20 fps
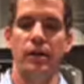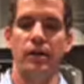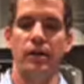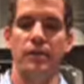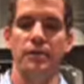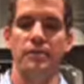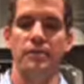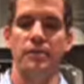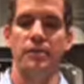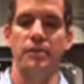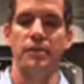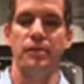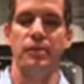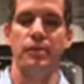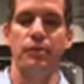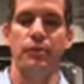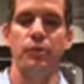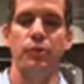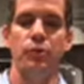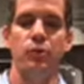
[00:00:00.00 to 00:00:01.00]
As the
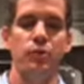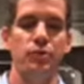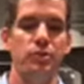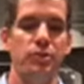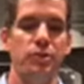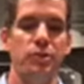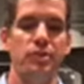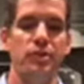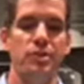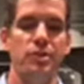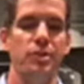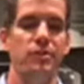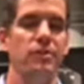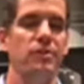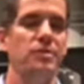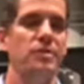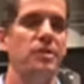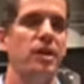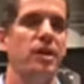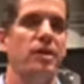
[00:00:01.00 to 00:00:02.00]
fool to the crushing of
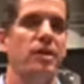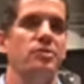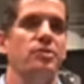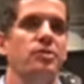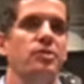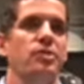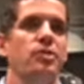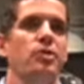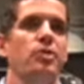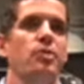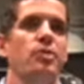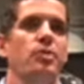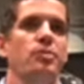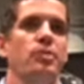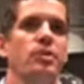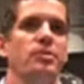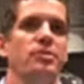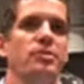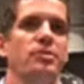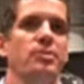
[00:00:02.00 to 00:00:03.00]
the stocks. No one
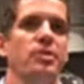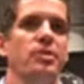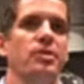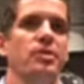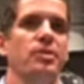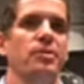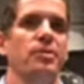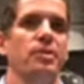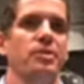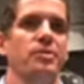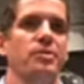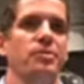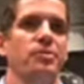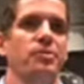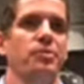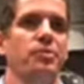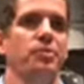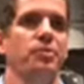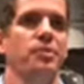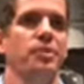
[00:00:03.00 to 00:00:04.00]
wants to be known as a
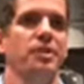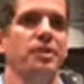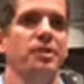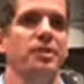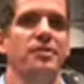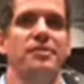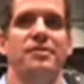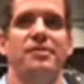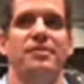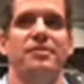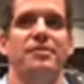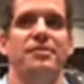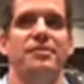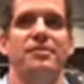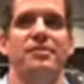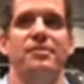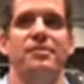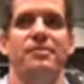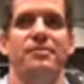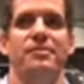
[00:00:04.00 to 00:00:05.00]
fool that gets
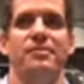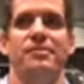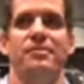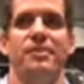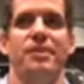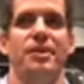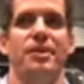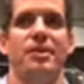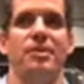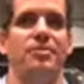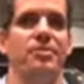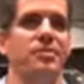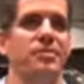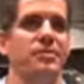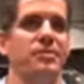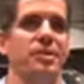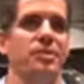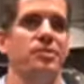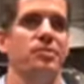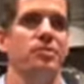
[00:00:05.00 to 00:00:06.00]
caught up in
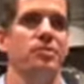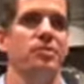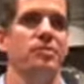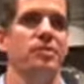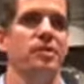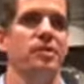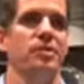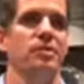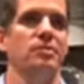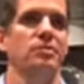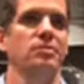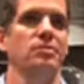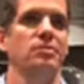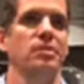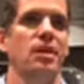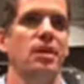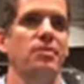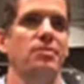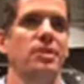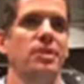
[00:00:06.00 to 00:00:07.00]
sexual sin.
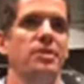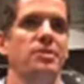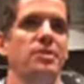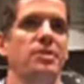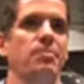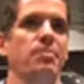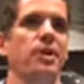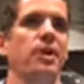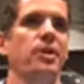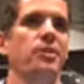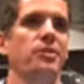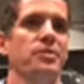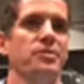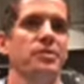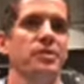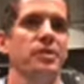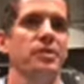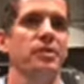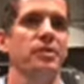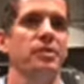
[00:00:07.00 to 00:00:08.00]
I mean, it's
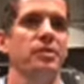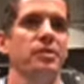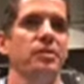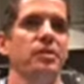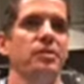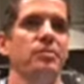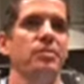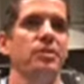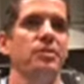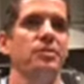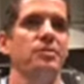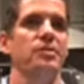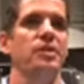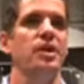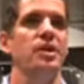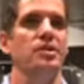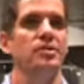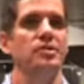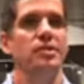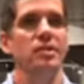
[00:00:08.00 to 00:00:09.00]
embarrassing. But the
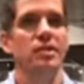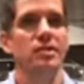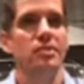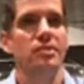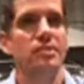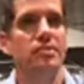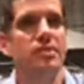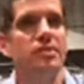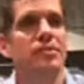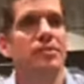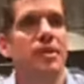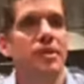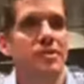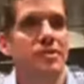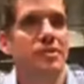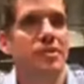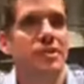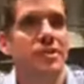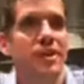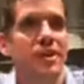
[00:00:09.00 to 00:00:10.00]
stocks, you guys know what the
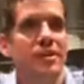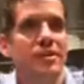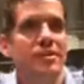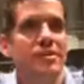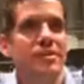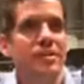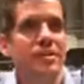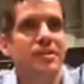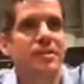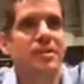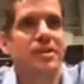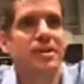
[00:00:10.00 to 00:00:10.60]
stocks are, right? You stick your